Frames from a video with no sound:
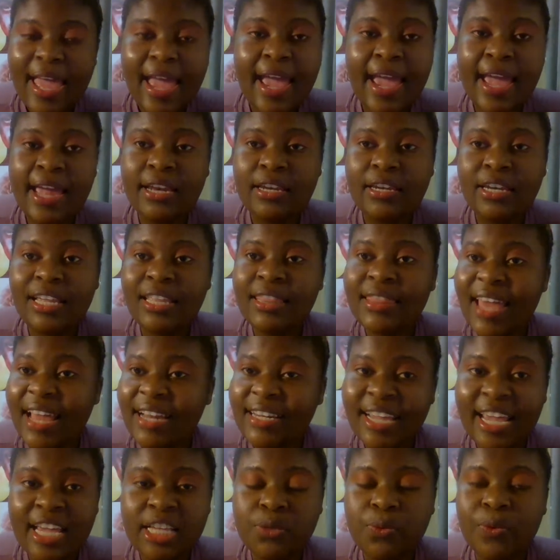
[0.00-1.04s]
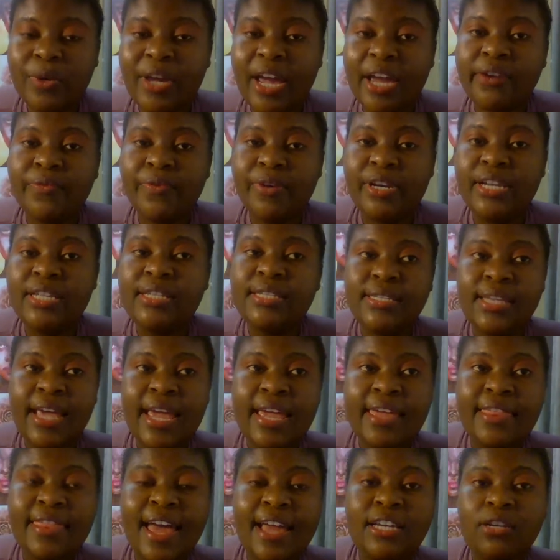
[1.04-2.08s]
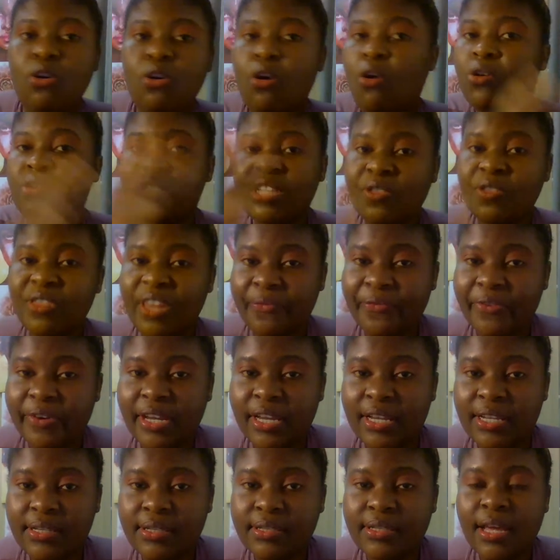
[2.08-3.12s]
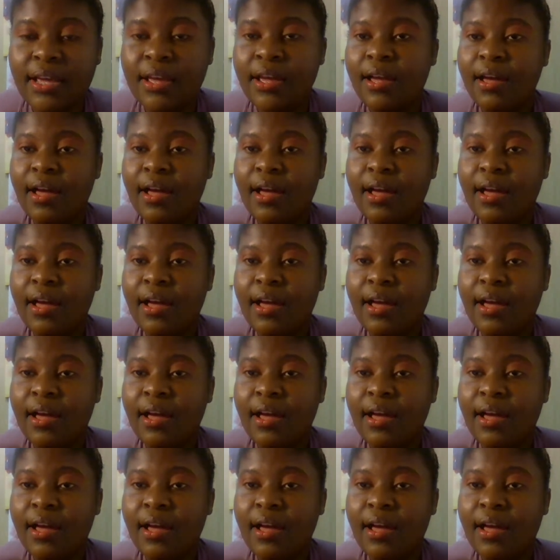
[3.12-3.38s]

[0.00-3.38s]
And in that case, we can't really say that all South Africans